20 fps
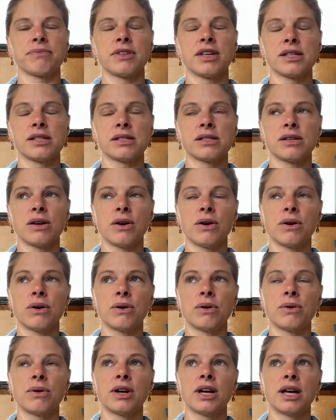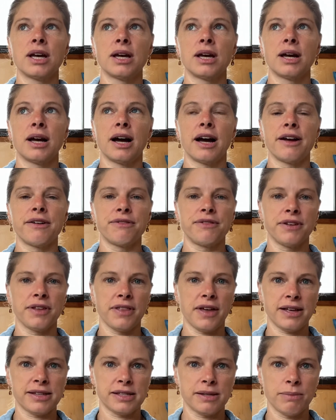So I feel
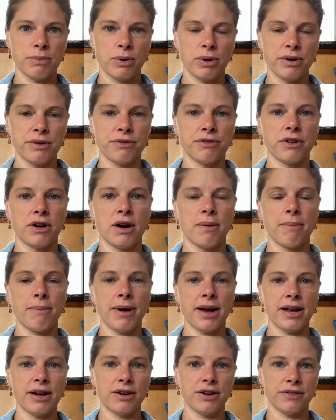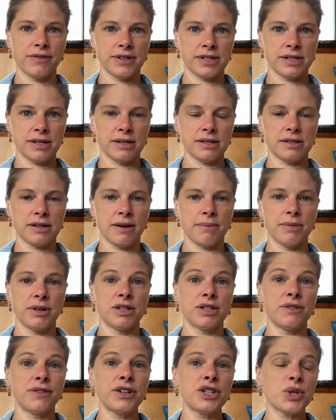that's important for my nervous system
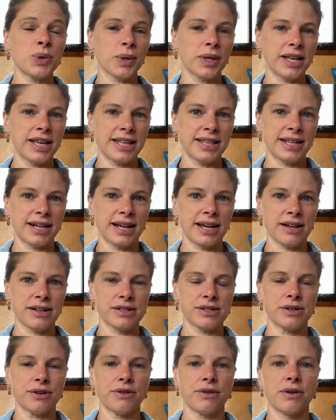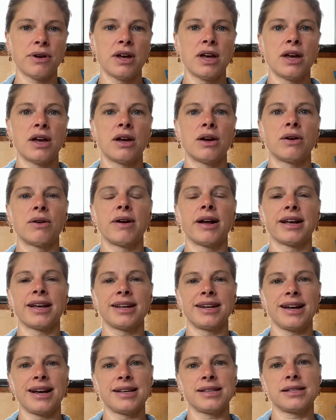individually. And then I also
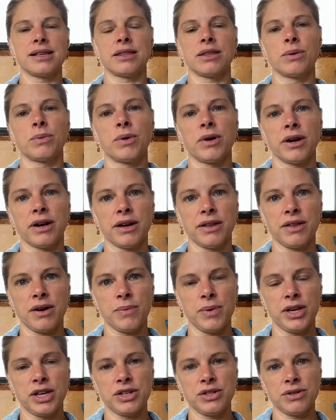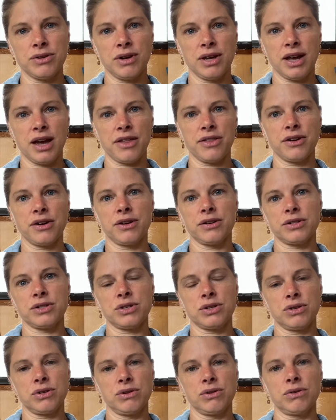recognize that the work that we can do together
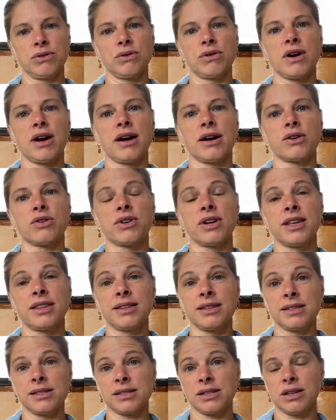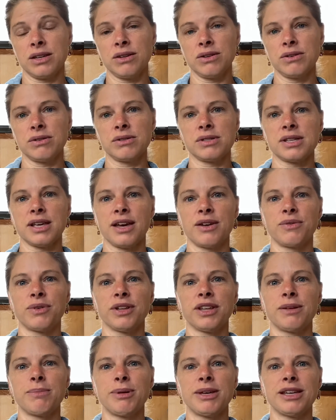to create these cues and
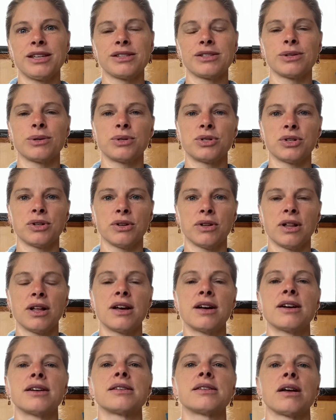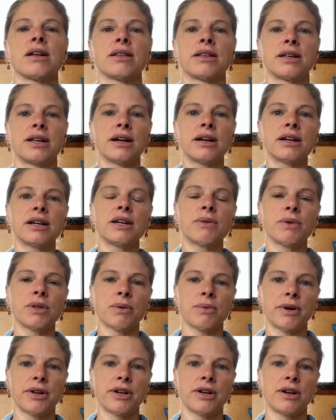really be in social solidarity
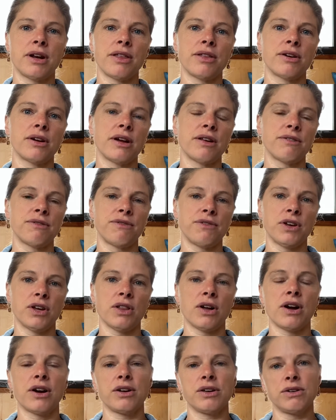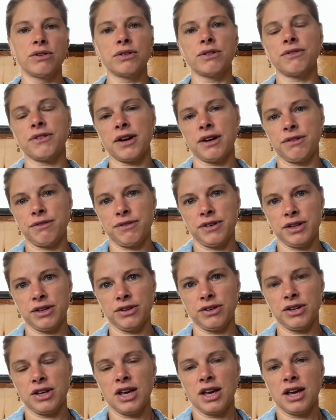with one another and feel our unified
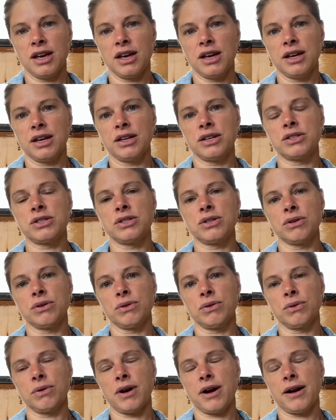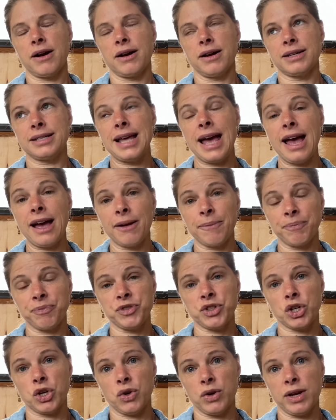field is to attempt
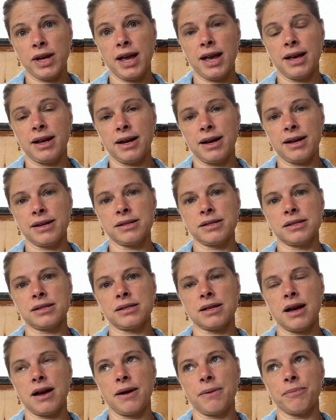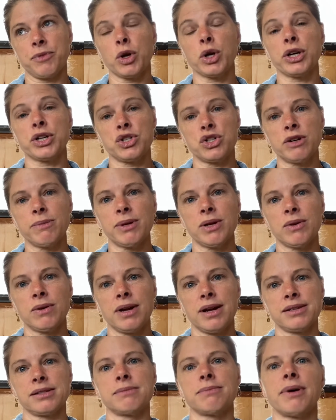to create or contribute
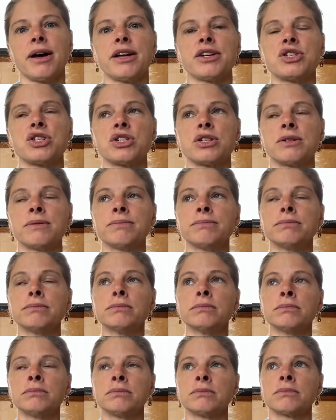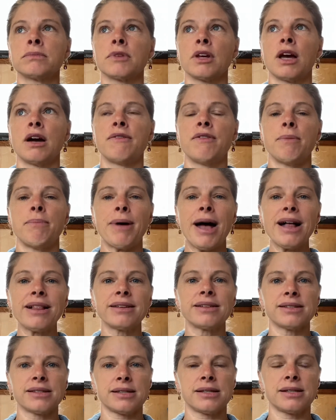as much of a
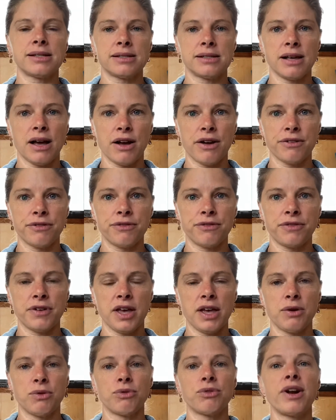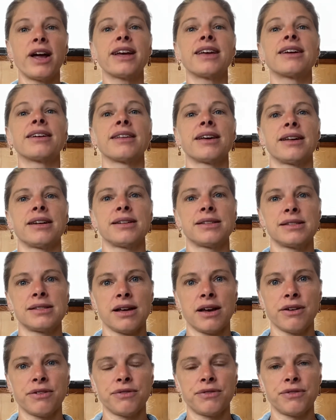balanced self, a regulated
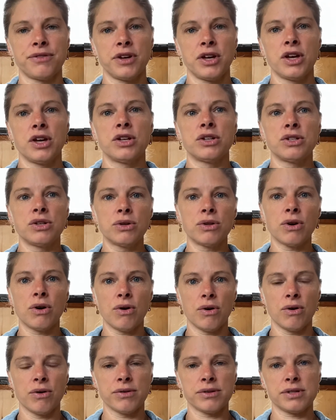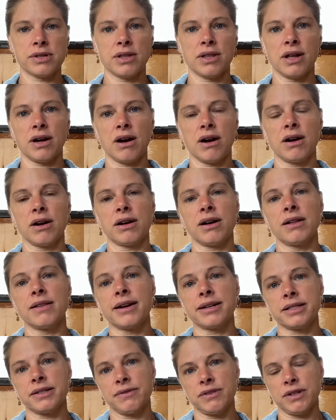self, to the whole, so that our
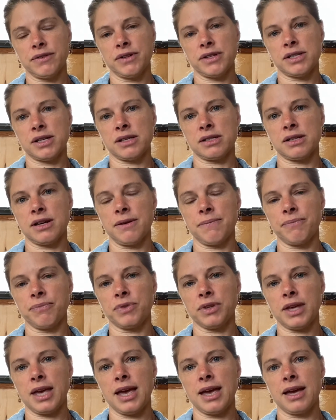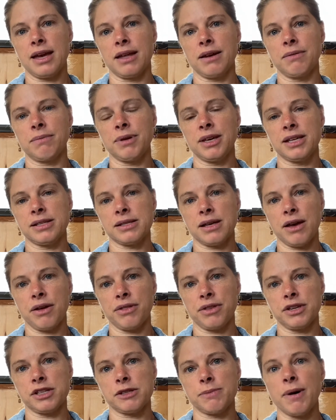collective nervous system can be as
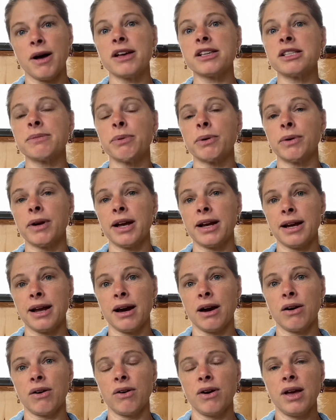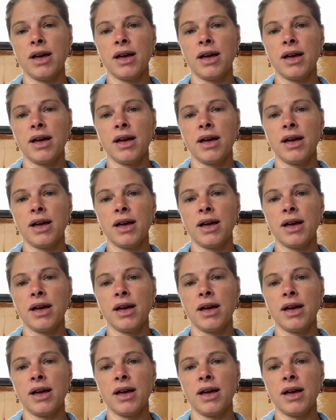healthy as possible right now